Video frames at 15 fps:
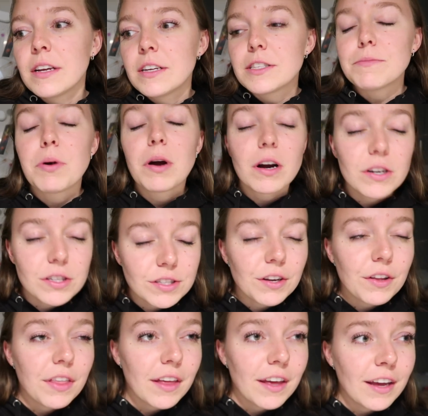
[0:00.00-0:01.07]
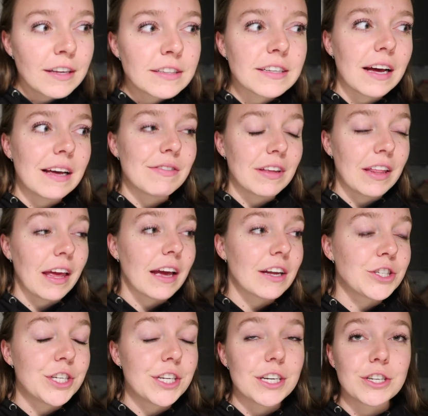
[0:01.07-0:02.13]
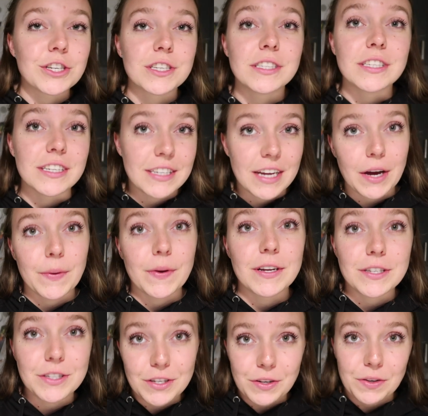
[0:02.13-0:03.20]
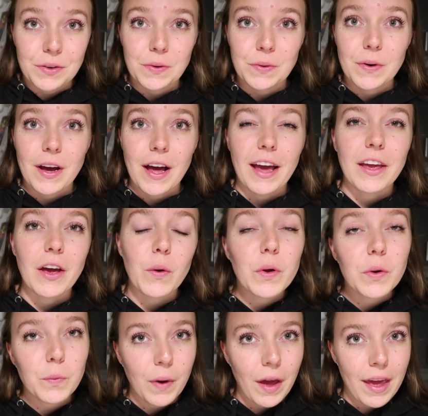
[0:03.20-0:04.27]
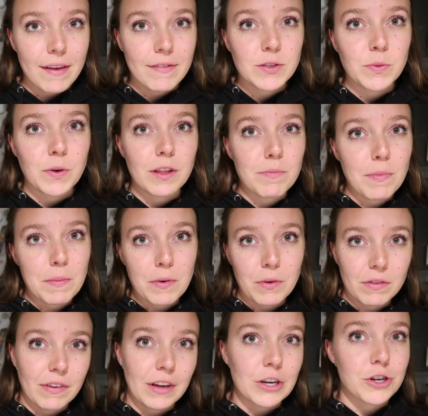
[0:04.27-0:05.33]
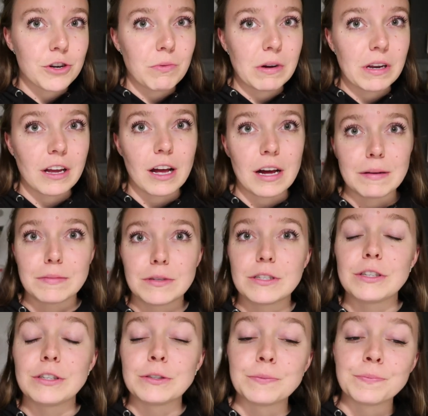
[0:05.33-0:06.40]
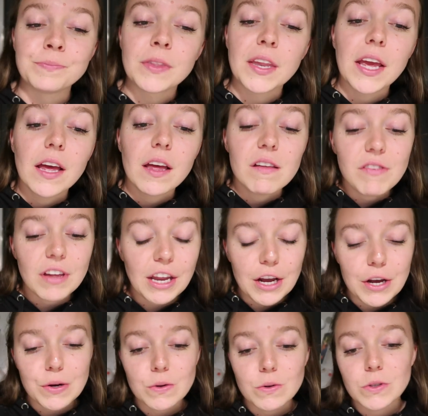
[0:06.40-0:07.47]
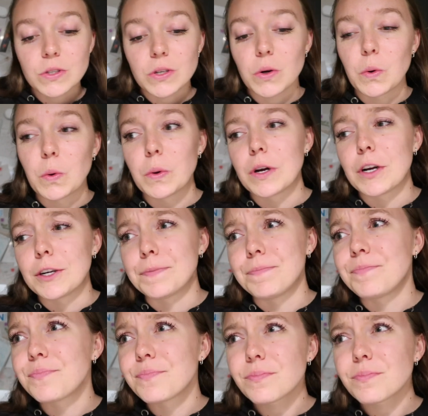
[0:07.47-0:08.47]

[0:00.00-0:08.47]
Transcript: some personal things I feel like I need to just sit down and do. I go in waves with my motivation when it comes to videos or